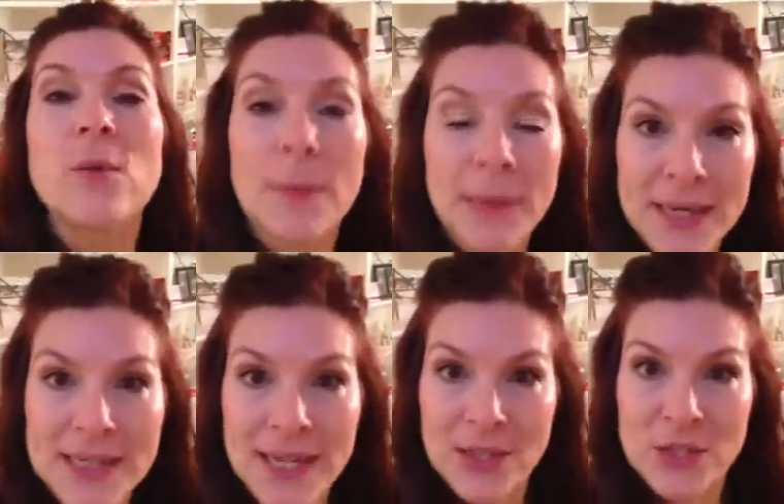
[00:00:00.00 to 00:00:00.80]
what my
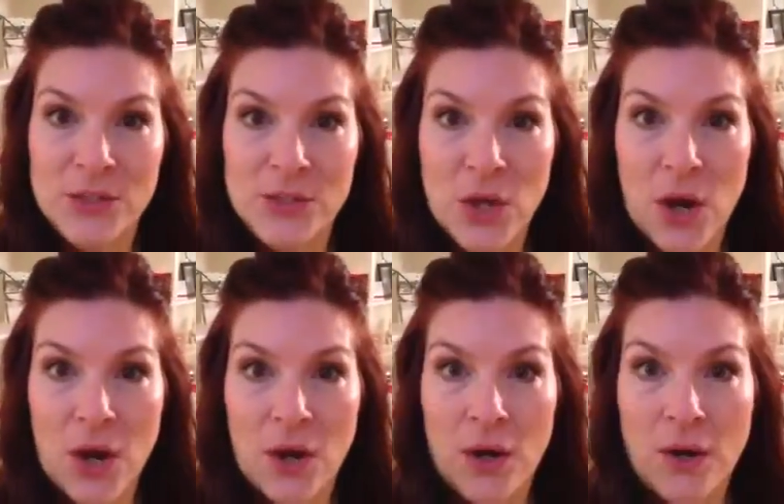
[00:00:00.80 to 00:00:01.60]
intentions
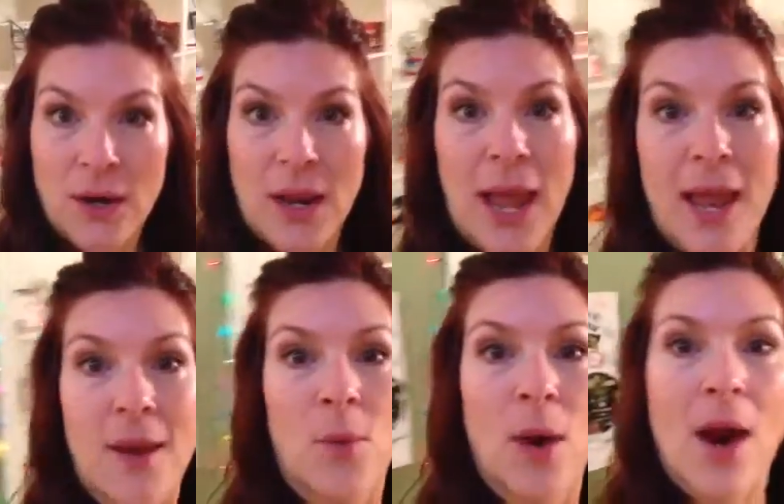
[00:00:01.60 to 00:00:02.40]
are,
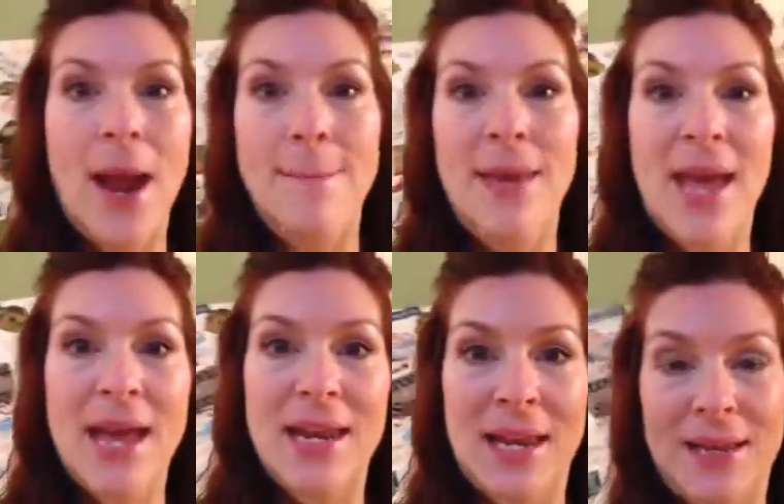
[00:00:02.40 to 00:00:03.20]
and where I'm
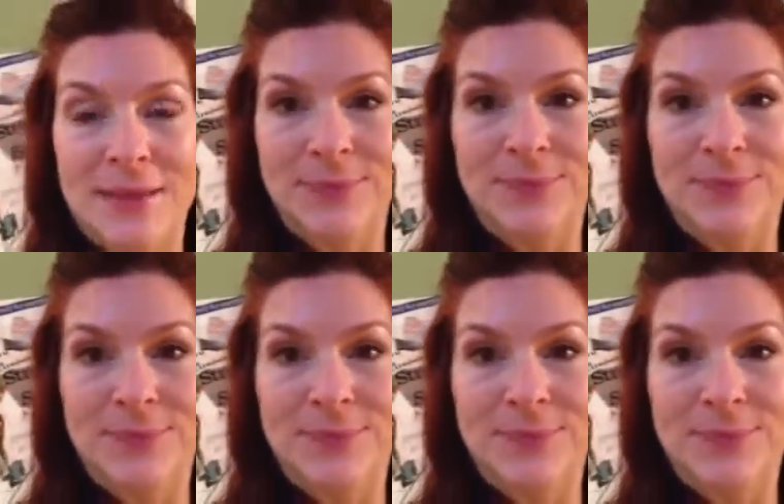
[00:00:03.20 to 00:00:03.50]
headed.